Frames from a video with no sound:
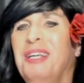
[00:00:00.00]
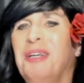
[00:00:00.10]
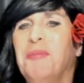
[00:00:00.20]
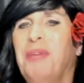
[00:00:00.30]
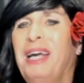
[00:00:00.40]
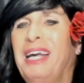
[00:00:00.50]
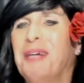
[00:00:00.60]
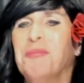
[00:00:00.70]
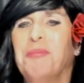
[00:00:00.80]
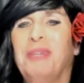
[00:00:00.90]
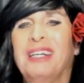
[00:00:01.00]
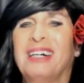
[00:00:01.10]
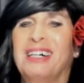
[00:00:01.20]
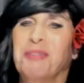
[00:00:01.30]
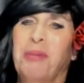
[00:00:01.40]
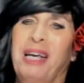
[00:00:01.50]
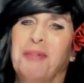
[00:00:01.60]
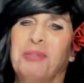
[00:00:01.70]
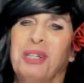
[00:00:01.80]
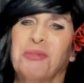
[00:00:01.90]
Pam, because
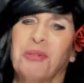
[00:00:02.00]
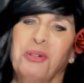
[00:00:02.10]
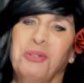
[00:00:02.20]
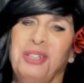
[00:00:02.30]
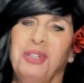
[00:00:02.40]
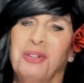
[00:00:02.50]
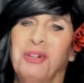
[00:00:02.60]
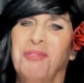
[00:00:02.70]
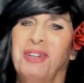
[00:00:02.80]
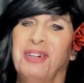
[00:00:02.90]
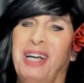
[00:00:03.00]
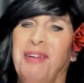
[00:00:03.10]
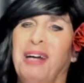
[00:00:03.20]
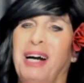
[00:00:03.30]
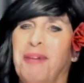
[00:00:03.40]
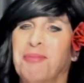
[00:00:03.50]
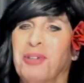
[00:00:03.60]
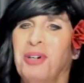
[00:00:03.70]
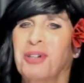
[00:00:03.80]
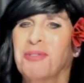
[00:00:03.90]
Pam says, Rosie, you're a very, hey, hop
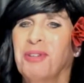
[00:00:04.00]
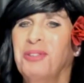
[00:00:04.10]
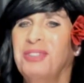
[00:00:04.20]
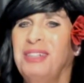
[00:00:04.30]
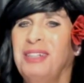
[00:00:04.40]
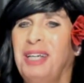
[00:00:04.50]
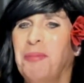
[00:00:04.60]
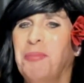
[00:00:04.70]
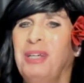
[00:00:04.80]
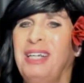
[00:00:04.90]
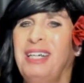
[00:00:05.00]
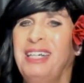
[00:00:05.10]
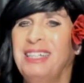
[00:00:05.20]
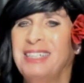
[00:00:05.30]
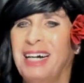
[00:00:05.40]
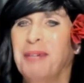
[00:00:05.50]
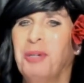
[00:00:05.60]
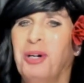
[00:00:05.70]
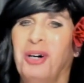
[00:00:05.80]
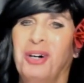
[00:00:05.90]
frog, Rosie, hippie,
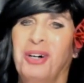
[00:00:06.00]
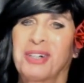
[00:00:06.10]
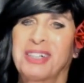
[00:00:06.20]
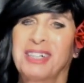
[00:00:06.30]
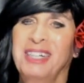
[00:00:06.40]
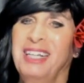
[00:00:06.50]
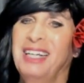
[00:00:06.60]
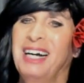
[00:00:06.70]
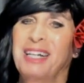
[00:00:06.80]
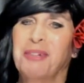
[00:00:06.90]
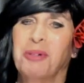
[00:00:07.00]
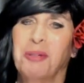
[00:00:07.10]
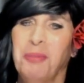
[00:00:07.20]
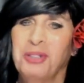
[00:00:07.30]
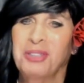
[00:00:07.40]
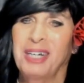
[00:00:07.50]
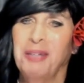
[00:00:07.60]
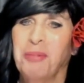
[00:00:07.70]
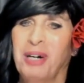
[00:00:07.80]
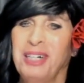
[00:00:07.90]
tomahawk. I don't want to miss
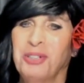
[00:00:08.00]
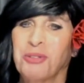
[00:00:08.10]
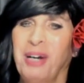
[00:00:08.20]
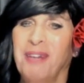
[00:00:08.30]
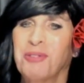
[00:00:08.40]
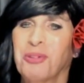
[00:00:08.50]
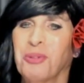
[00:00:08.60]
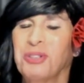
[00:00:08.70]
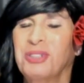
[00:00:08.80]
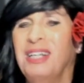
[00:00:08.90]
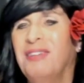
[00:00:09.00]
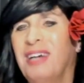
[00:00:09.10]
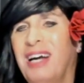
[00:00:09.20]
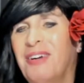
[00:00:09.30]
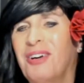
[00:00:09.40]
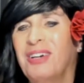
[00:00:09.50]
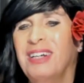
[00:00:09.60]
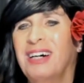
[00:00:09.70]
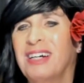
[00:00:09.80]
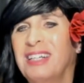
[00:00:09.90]
anybody. Draft horse diva, how are
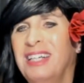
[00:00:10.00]
you, honey?